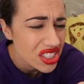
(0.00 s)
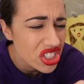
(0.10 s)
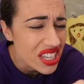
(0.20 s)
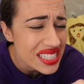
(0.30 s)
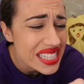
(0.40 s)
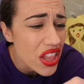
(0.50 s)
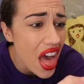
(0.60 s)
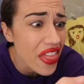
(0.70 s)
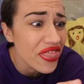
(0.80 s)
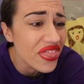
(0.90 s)
Is she still
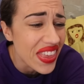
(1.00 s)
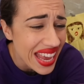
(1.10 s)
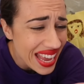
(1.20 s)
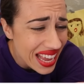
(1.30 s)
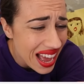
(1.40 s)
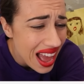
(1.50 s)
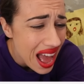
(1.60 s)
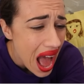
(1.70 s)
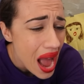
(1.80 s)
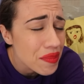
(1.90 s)
a thing?
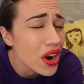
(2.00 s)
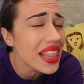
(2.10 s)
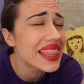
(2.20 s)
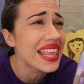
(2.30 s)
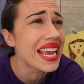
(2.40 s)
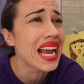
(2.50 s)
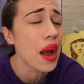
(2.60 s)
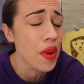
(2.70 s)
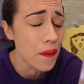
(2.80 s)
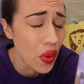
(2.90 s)
I'm not a thing, I'm a